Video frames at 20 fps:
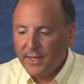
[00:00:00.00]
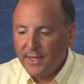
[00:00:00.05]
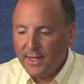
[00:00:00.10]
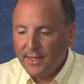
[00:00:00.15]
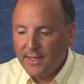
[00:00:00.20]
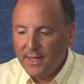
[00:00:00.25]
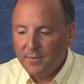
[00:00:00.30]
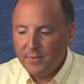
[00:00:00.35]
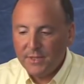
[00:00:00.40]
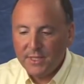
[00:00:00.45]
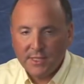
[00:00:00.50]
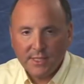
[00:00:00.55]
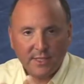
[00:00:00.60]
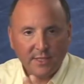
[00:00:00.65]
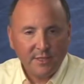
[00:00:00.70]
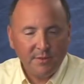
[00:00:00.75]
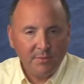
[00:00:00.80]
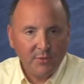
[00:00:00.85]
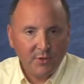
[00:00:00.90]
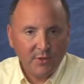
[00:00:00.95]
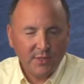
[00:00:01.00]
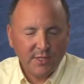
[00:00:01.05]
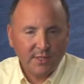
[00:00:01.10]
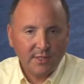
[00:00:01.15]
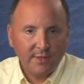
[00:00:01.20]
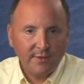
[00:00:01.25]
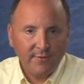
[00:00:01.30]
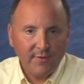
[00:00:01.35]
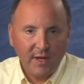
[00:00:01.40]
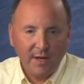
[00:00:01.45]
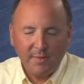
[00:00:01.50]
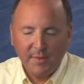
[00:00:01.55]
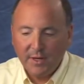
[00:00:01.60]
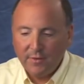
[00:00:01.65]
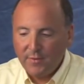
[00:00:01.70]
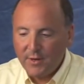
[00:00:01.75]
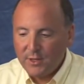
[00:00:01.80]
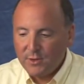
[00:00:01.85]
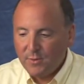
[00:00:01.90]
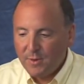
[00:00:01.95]
And then when the system boots, Filemon
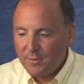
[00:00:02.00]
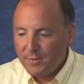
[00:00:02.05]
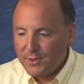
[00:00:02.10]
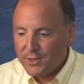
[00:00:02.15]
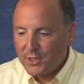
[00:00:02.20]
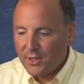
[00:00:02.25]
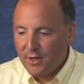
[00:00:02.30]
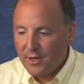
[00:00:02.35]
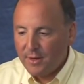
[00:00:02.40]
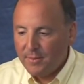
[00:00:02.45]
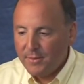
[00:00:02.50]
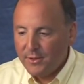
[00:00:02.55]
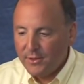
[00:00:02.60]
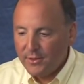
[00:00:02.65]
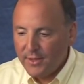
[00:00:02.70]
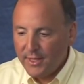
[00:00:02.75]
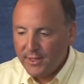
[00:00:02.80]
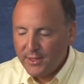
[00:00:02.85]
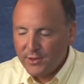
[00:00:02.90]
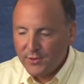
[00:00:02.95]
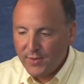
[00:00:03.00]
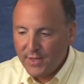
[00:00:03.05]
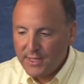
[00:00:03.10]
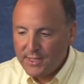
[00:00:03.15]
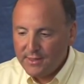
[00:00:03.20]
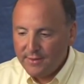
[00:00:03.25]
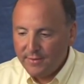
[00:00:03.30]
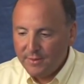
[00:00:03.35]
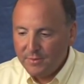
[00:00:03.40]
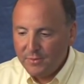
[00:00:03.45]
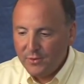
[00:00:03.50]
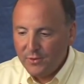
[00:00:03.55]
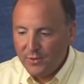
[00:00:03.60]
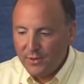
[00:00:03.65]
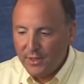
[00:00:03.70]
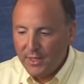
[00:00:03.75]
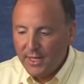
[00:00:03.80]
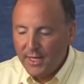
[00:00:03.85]
and Regmon will start up and you'll get a trace of the boot.